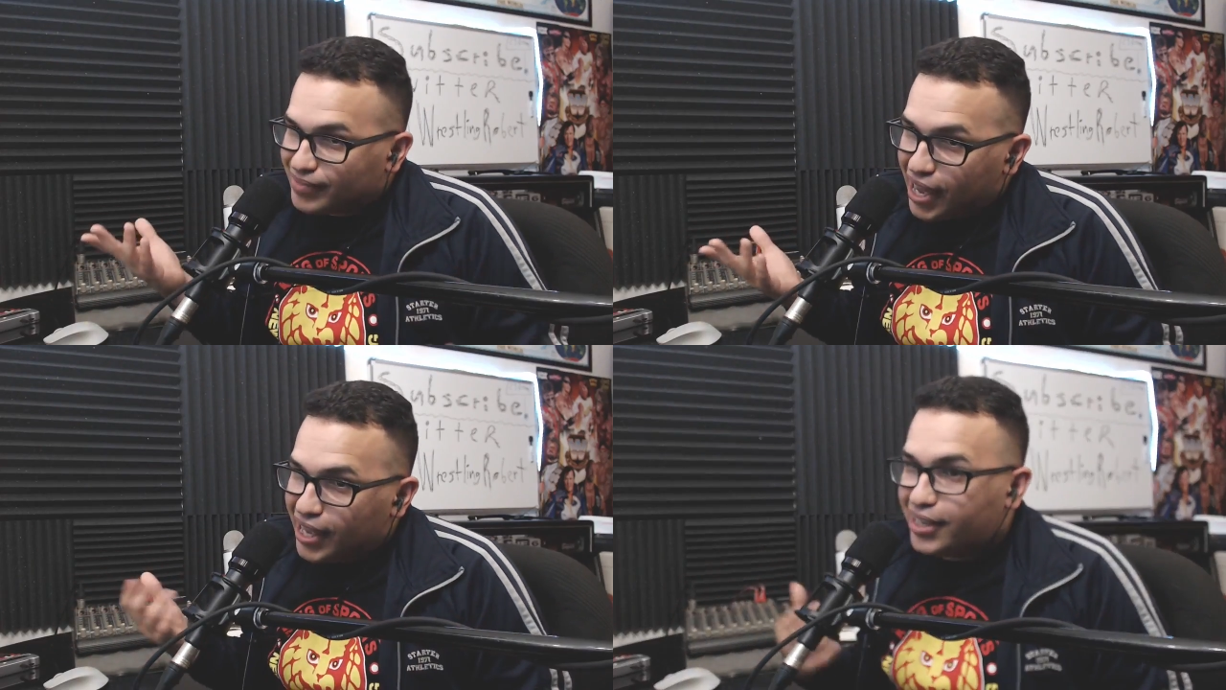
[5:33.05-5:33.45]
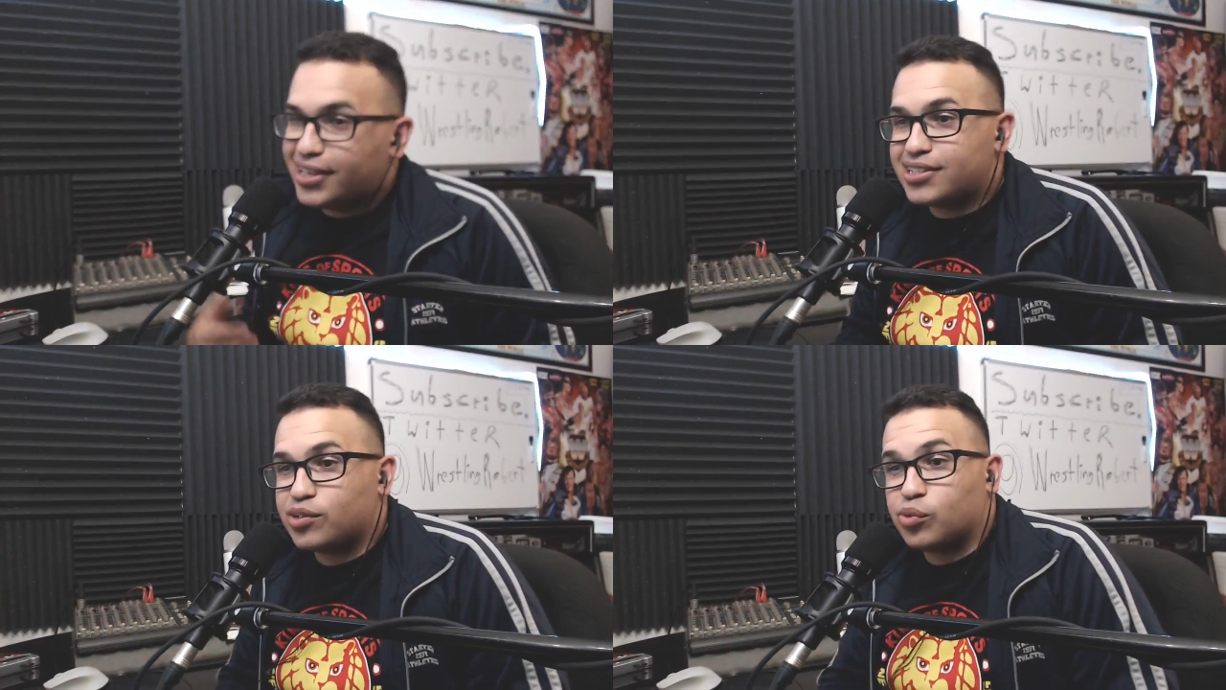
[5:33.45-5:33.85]
I
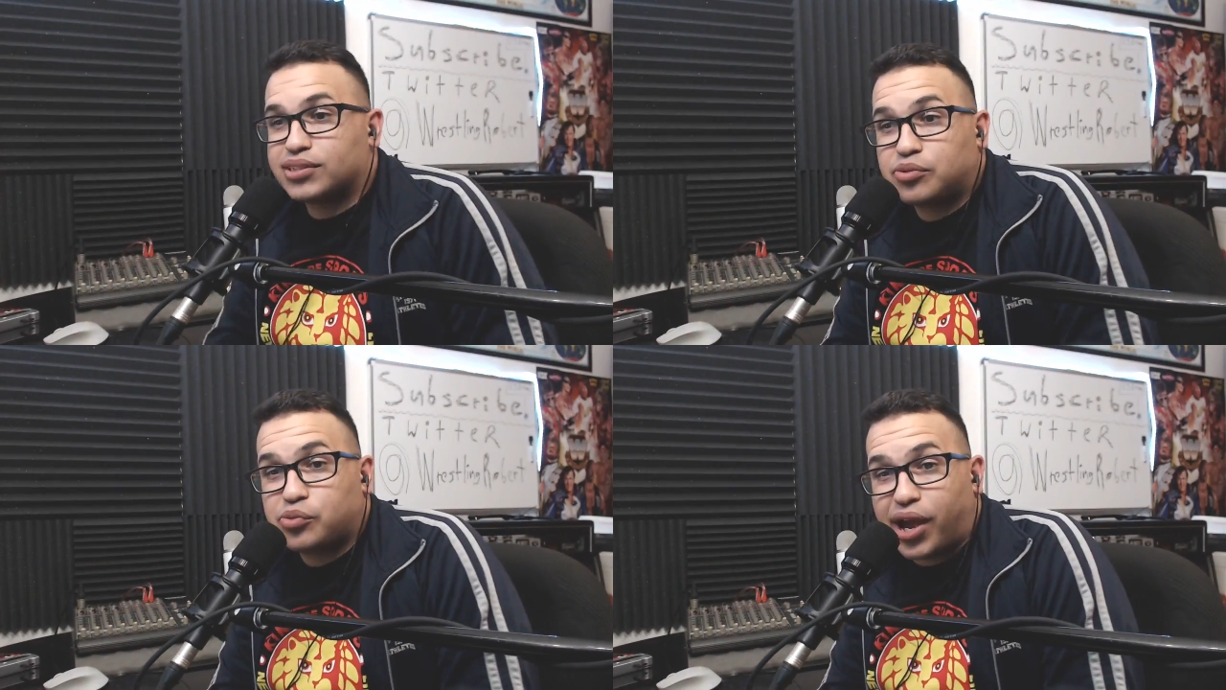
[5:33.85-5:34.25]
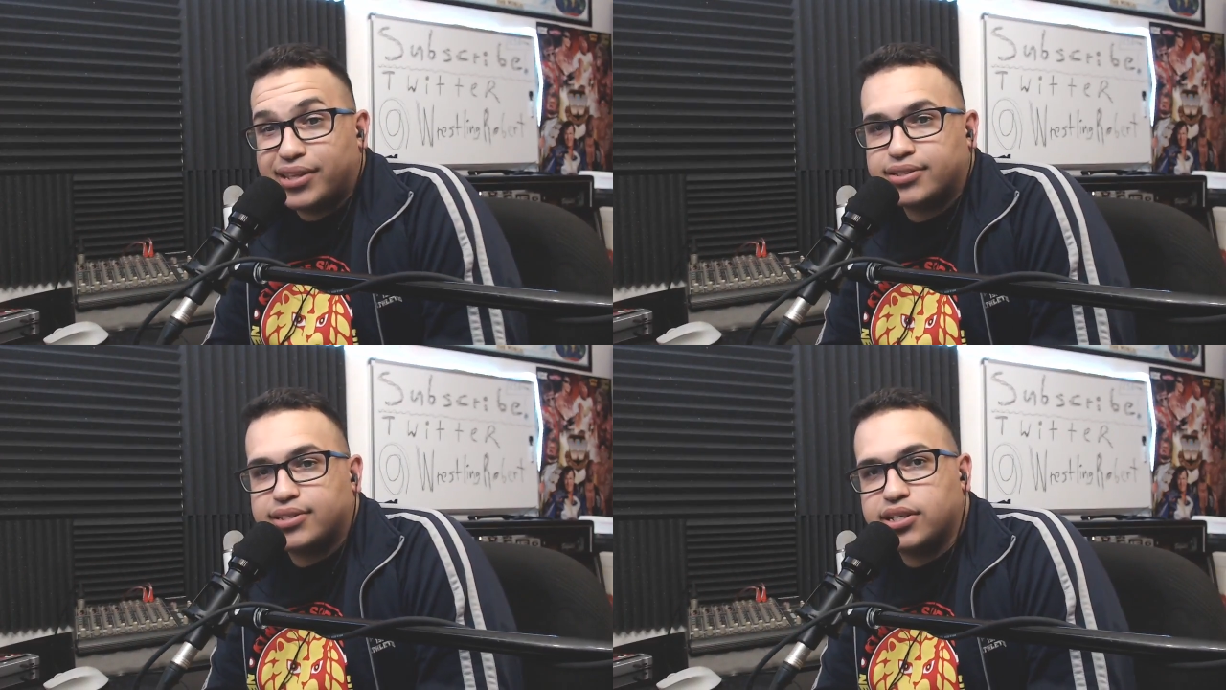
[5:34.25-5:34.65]
guess it was the right
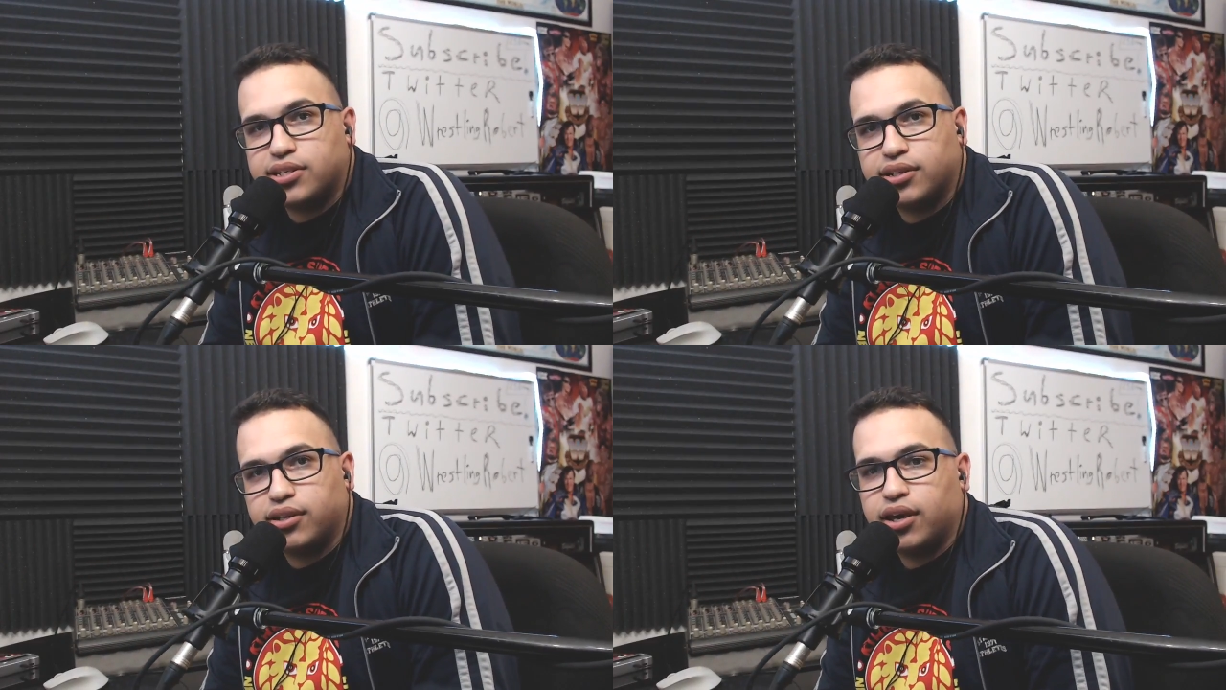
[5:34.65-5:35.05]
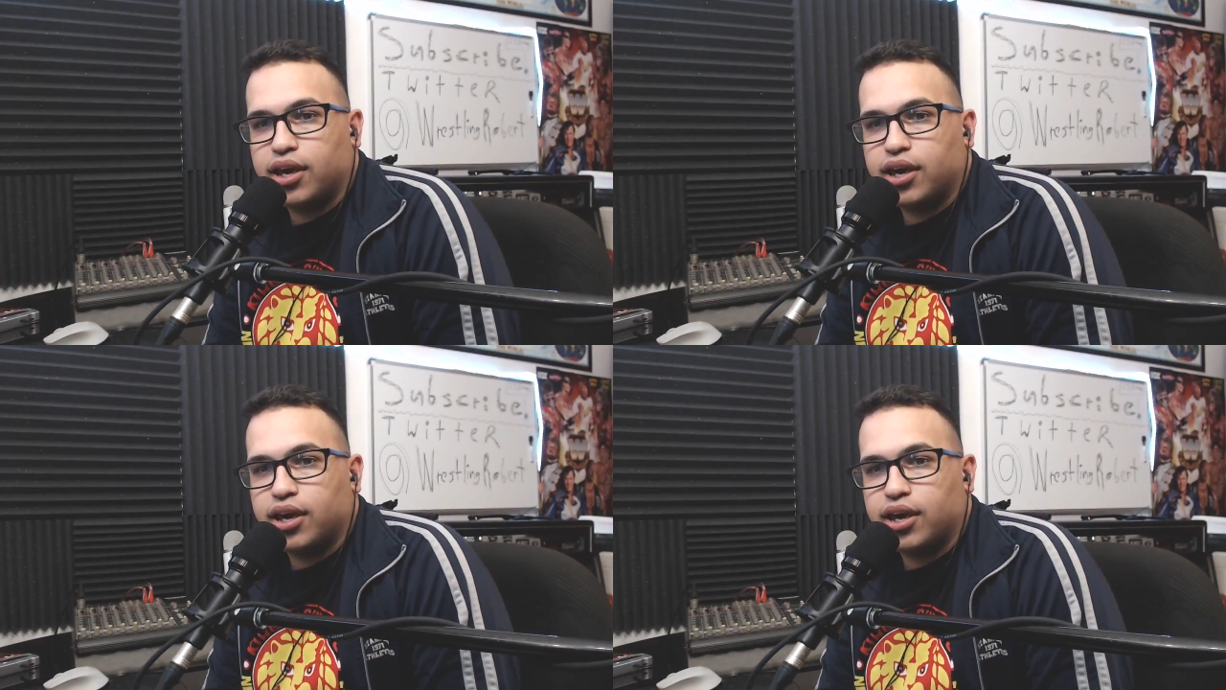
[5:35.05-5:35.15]
decision